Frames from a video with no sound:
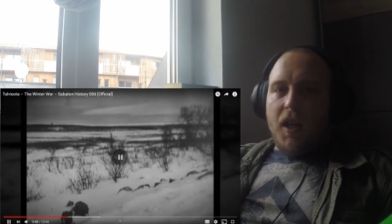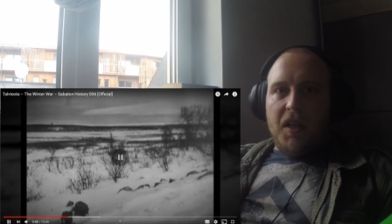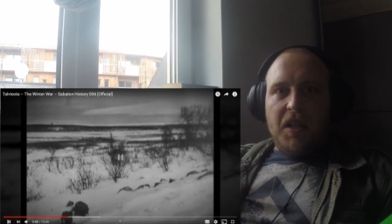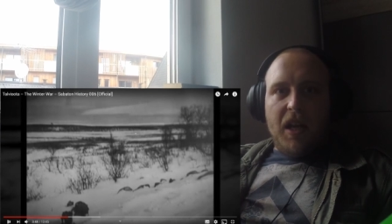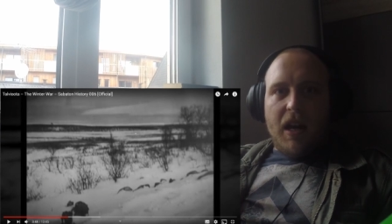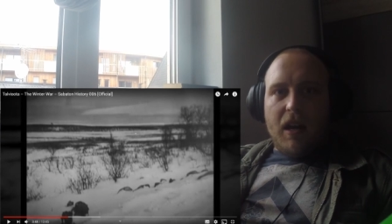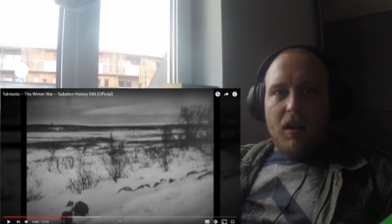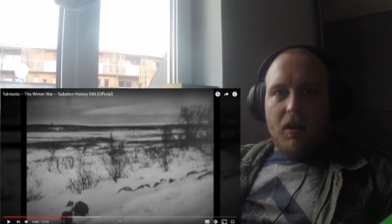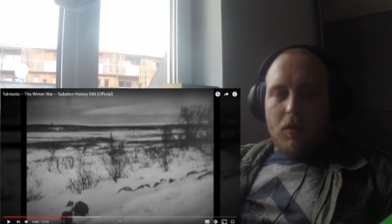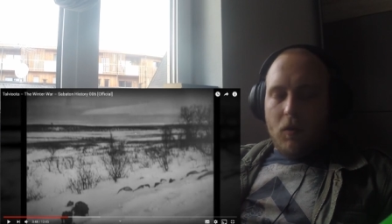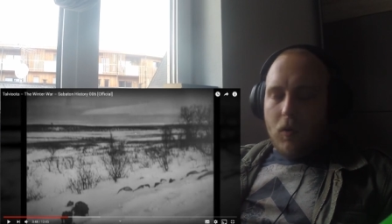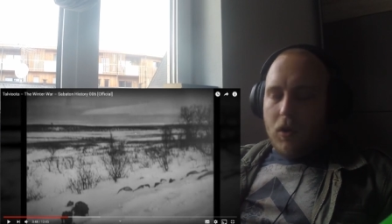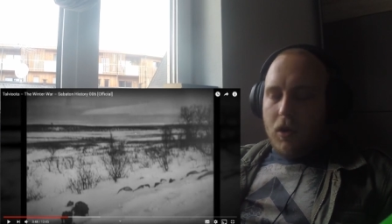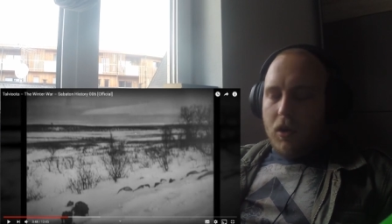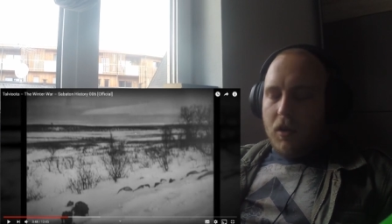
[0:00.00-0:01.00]
And
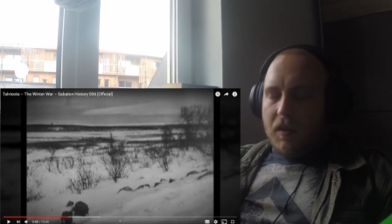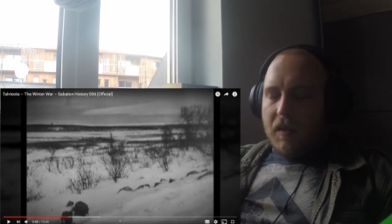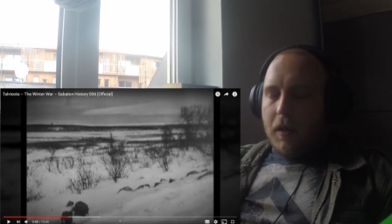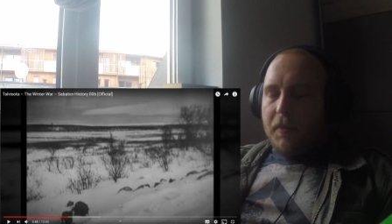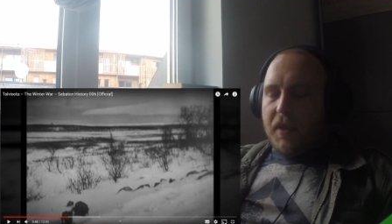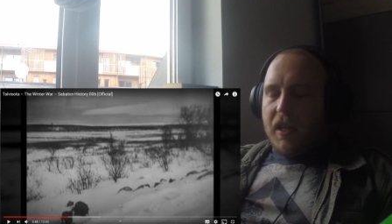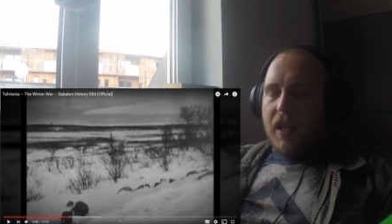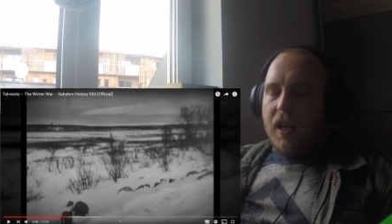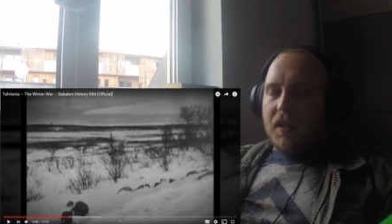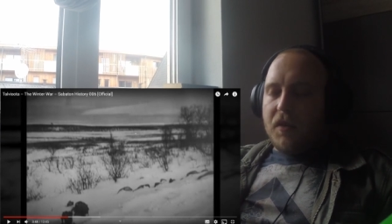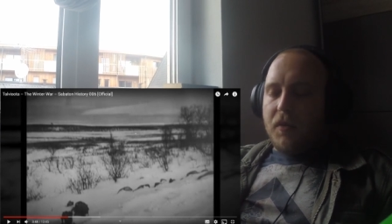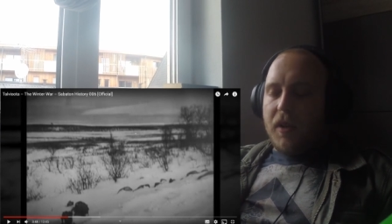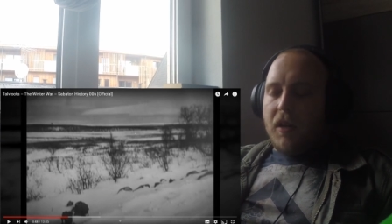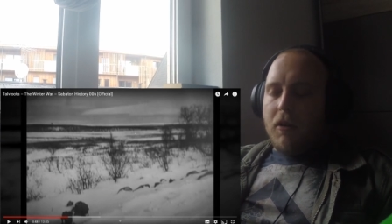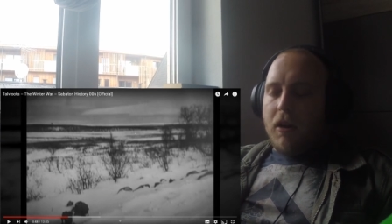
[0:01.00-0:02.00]
something else
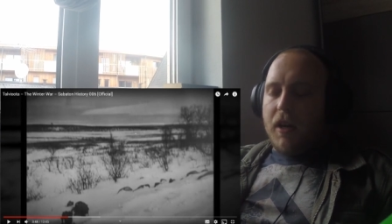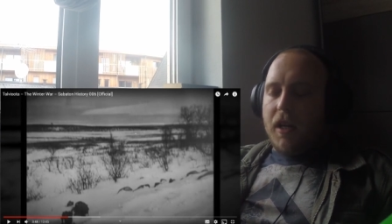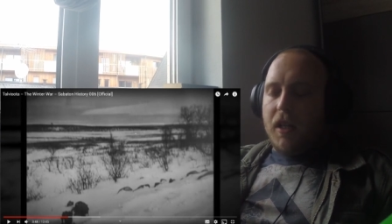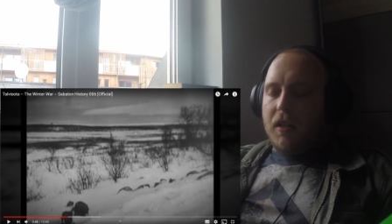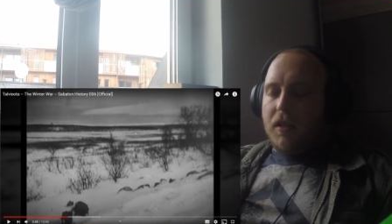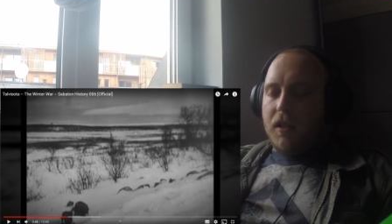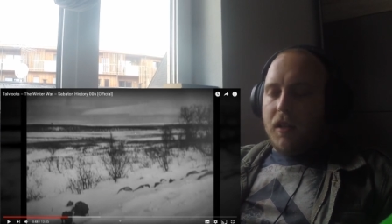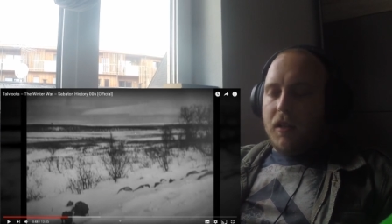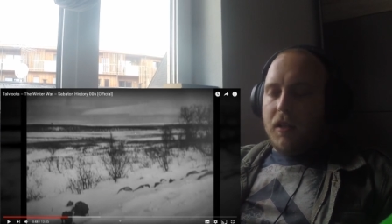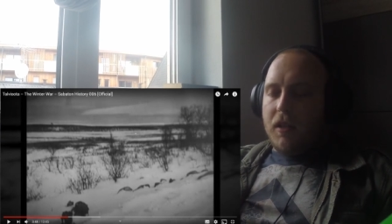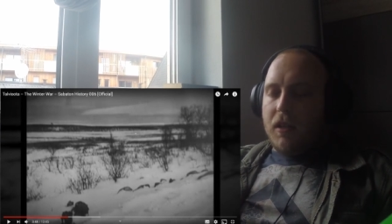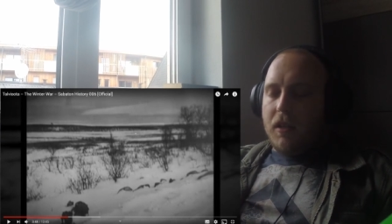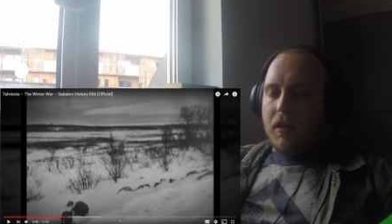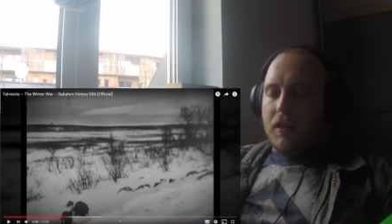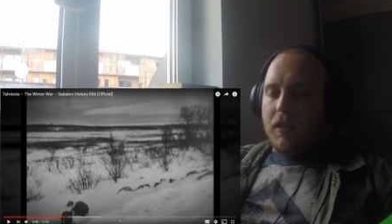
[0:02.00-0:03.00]
regarding
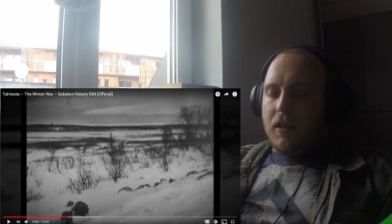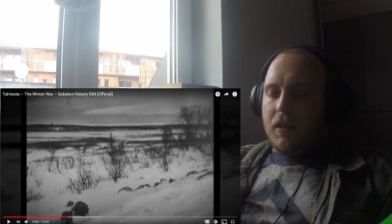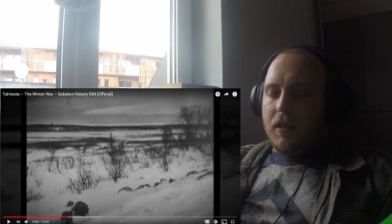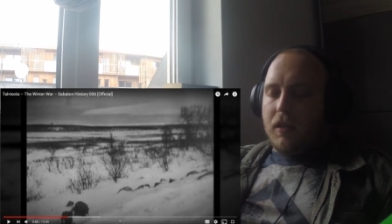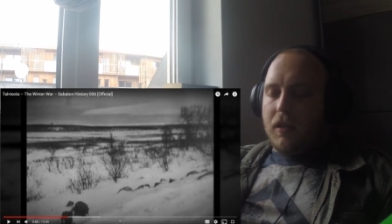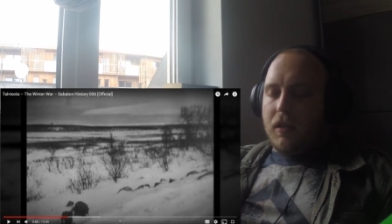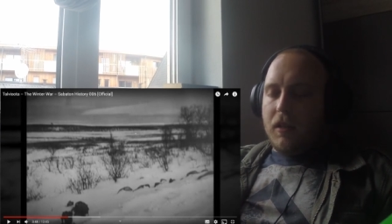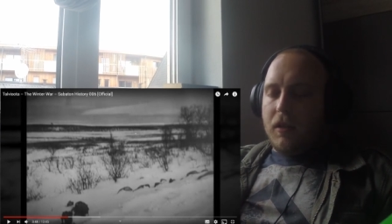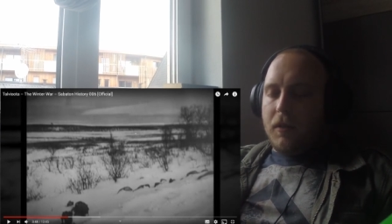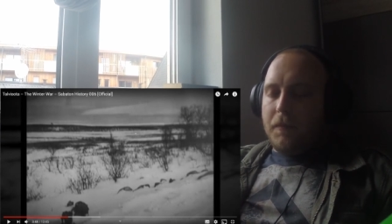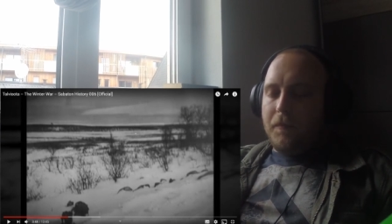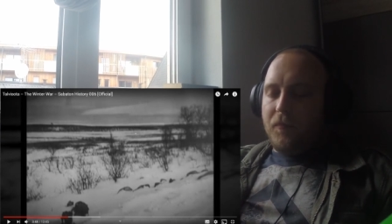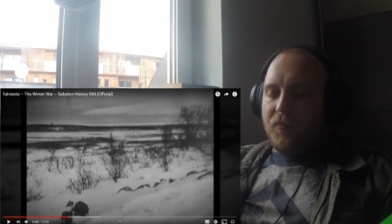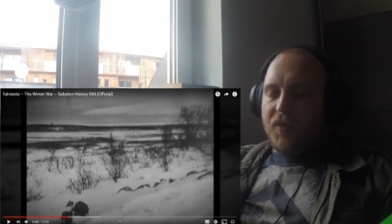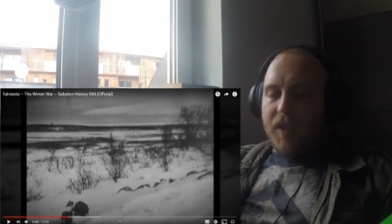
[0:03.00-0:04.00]

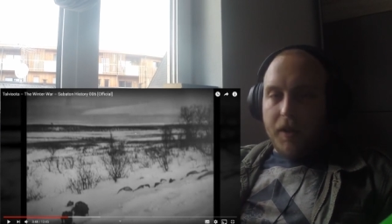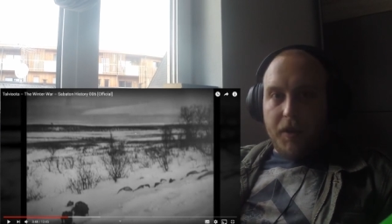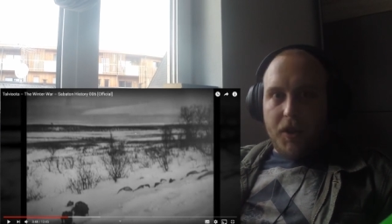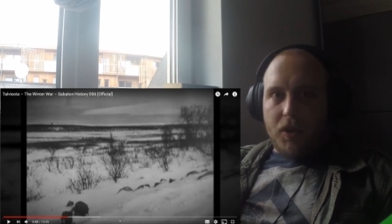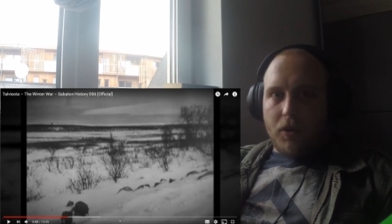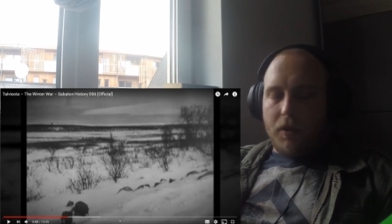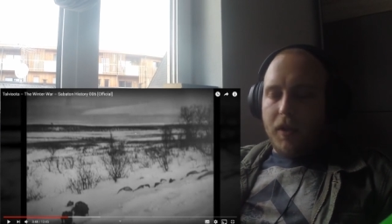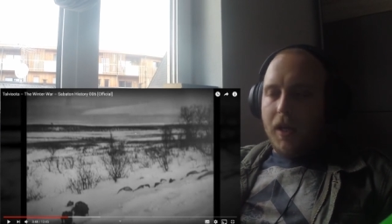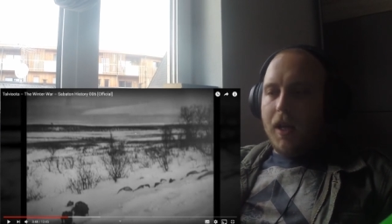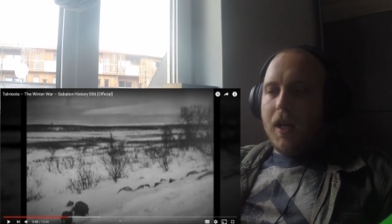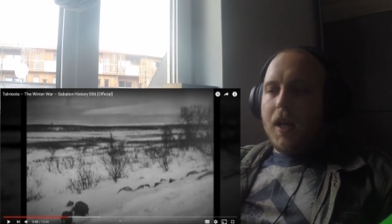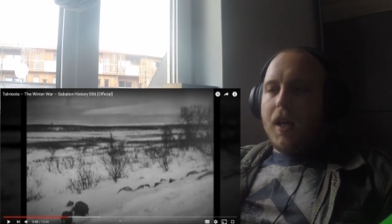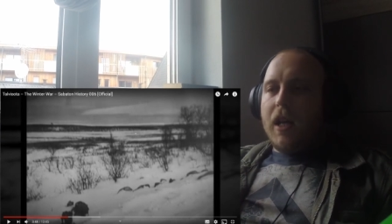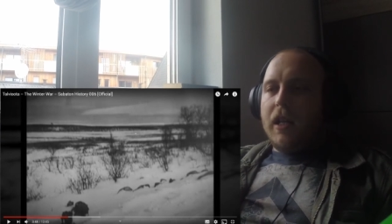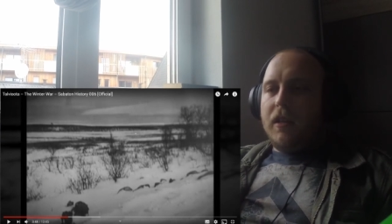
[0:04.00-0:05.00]
the territory,
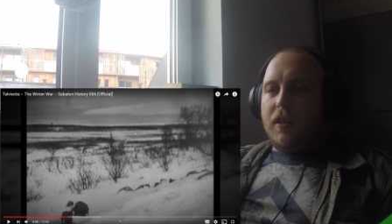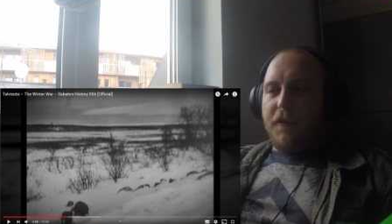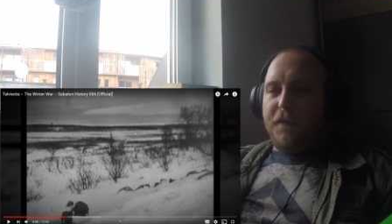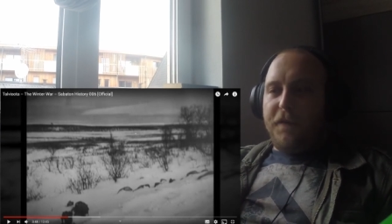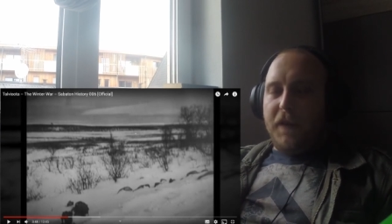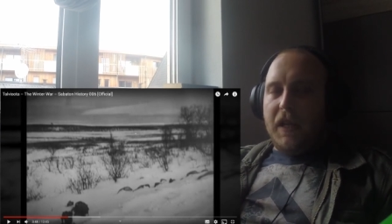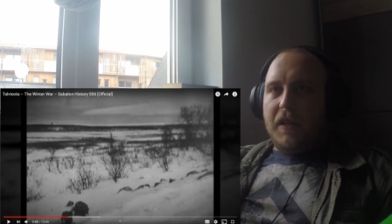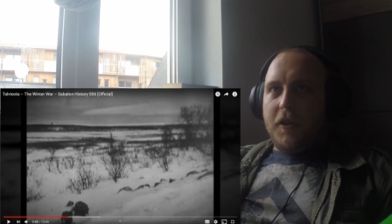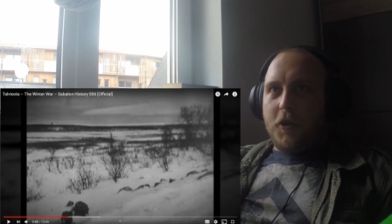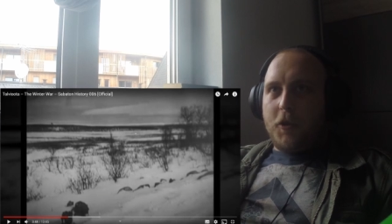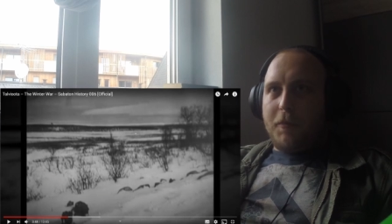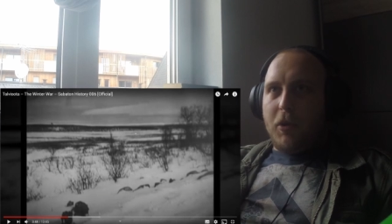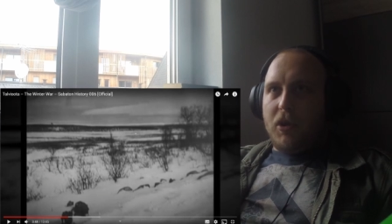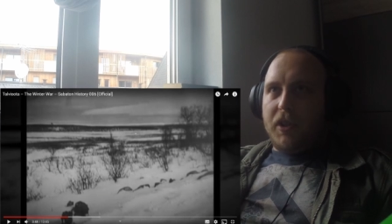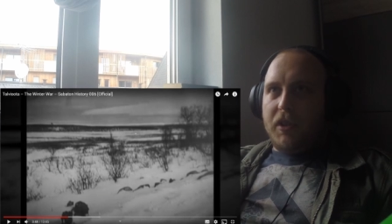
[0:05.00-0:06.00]
the
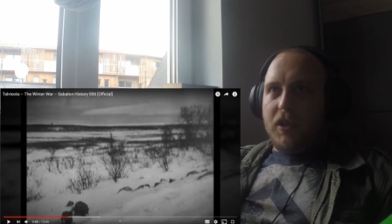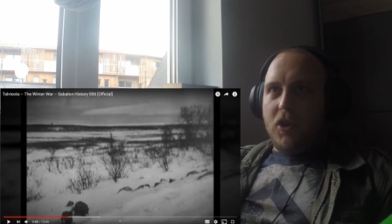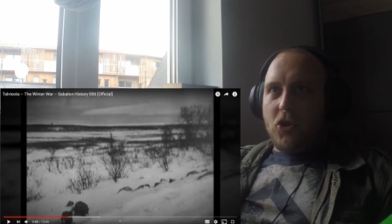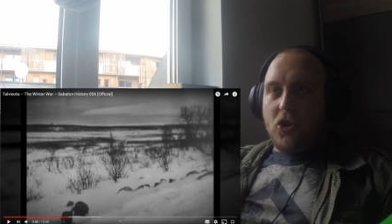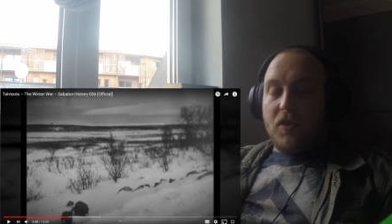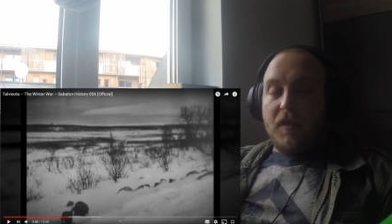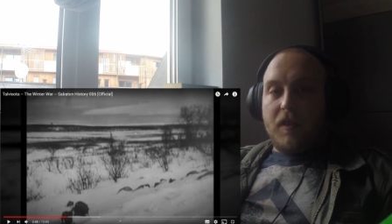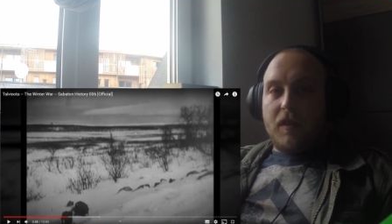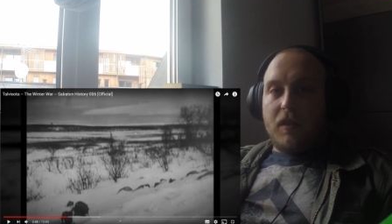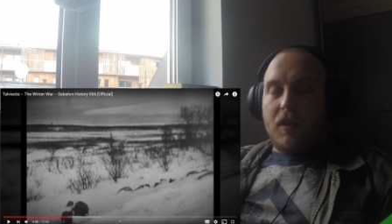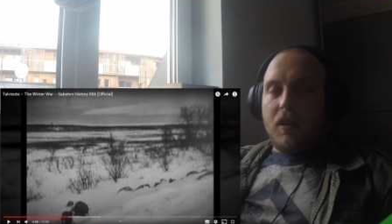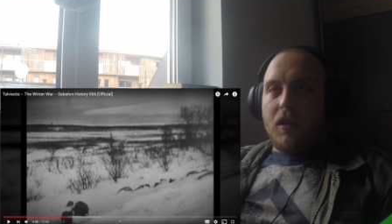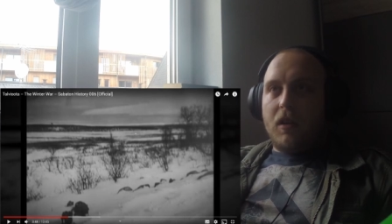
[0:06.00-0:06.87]
Finnish politicians,